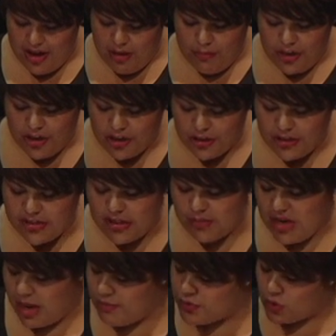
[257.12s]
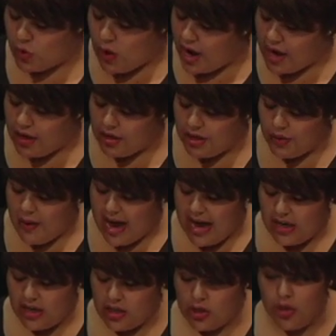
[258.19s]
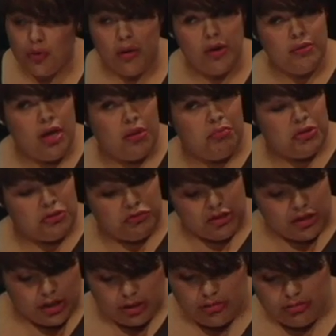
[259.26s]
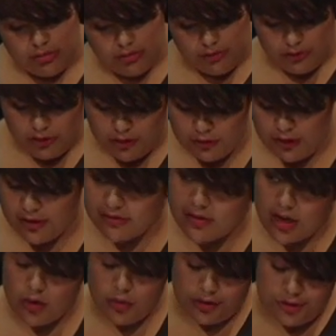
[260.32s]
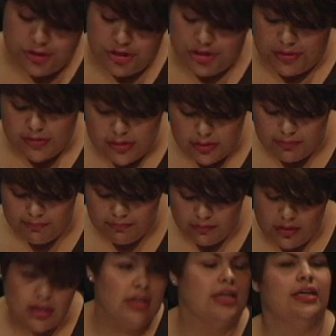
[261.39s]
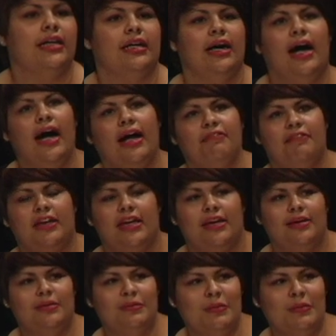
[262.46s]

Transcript: Miracles sometimes require you adding grown up ingredients to things like orange juice, coffee,